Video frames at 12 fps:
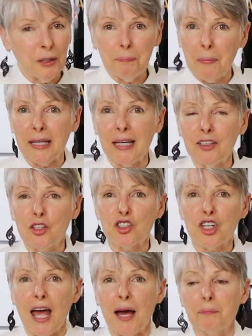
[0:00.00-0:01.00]
with making the
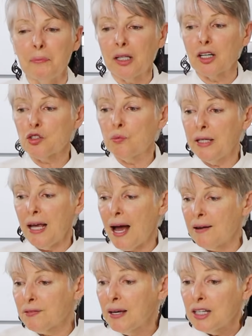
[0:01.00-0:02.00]
jam because we
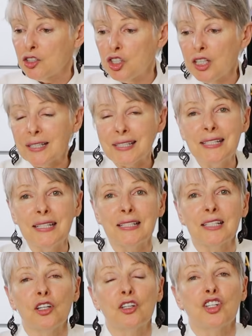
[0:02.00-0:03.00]
have chia
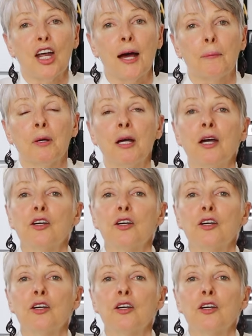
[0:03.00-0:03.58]
seeds in the jam.